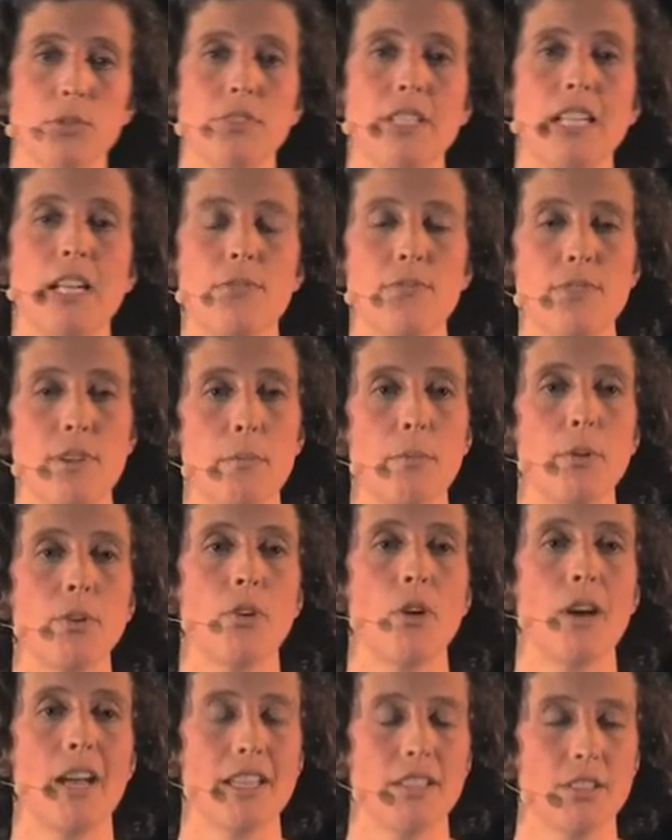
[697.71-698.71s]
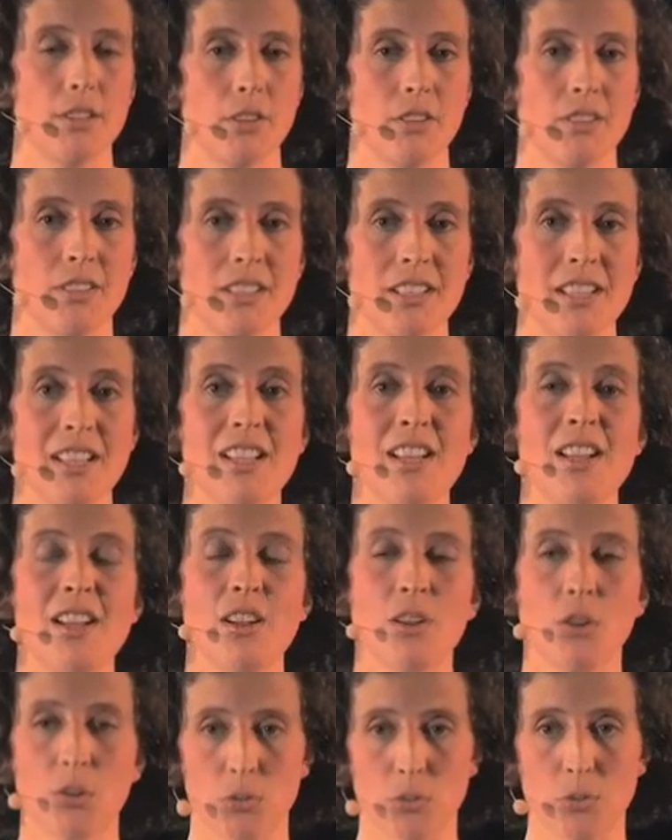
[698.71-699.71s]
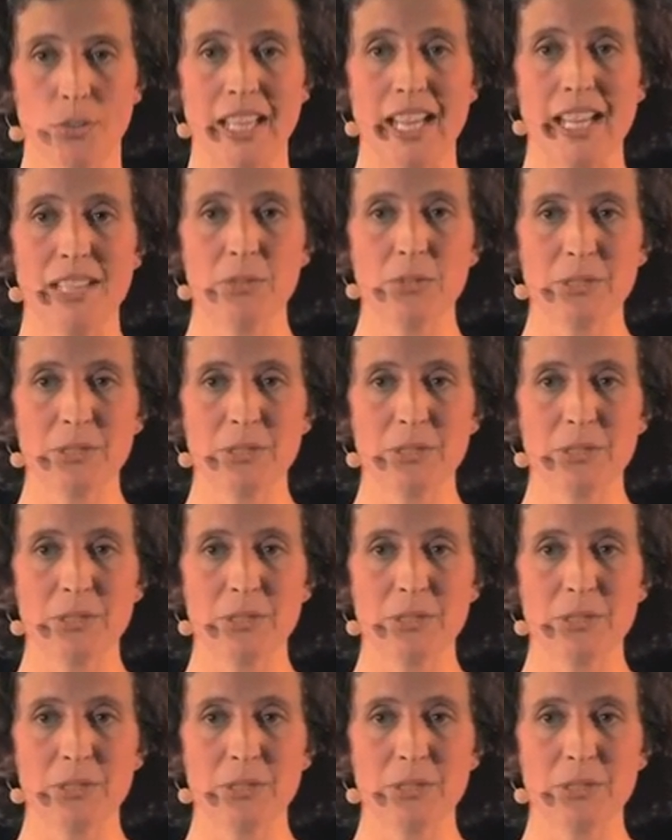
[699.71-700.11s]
And with the plates that were sold, there were seven